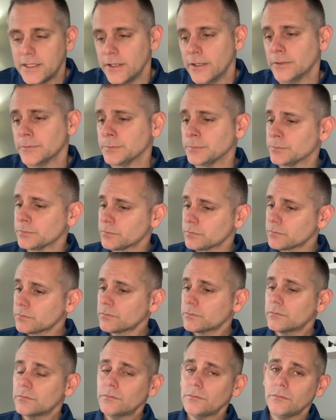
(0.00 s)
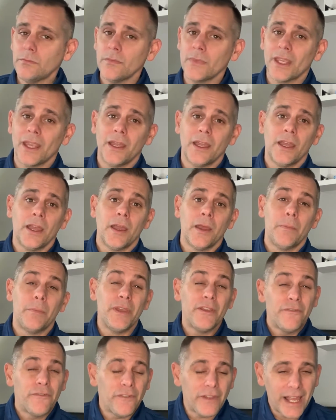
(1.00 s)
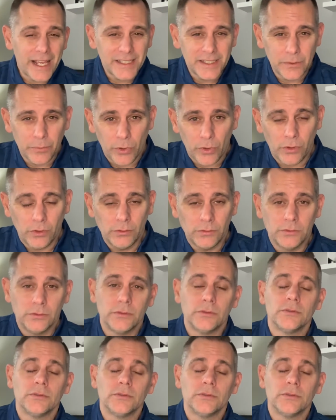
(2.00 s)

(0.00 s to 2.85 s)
here. Be flexible,